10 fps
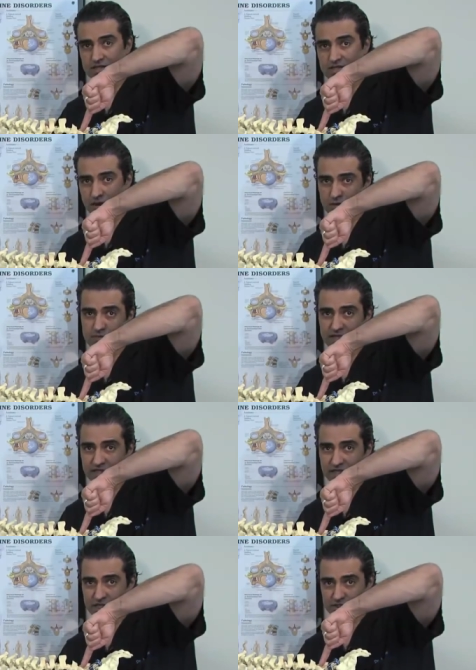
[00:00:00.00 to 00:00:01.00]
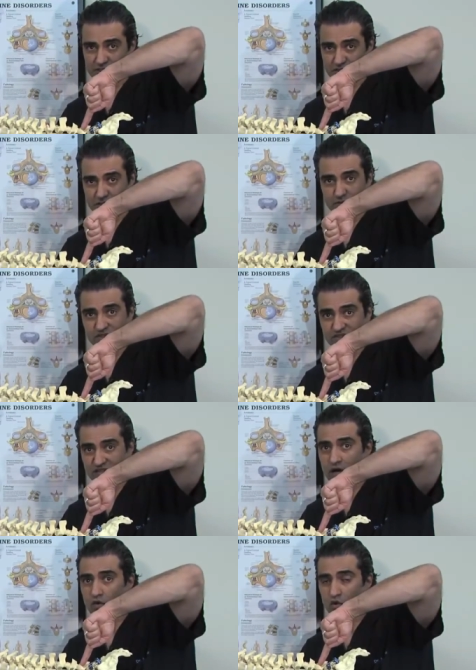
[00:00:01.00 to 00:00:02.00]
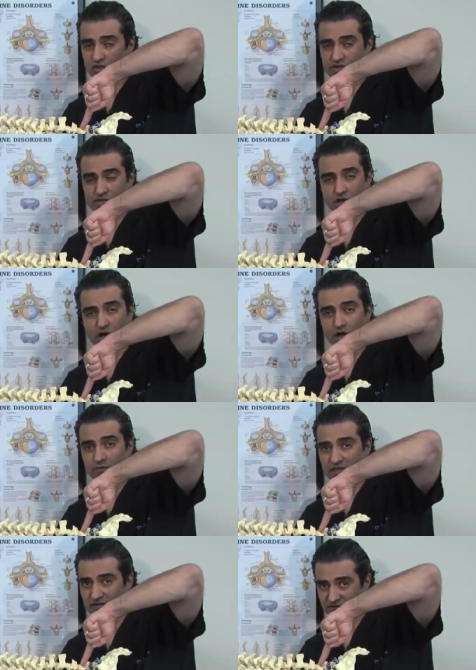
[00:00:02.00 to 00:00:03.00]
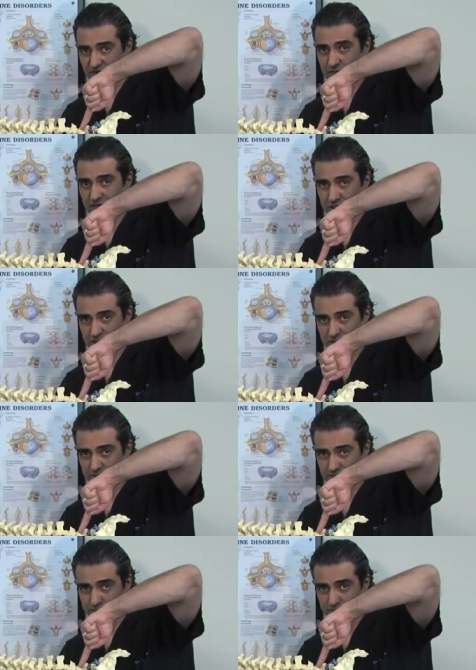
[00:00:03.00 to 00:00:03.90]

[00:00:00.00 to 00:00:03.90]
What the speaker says: numbing medication and some steroids to calm the inflammation.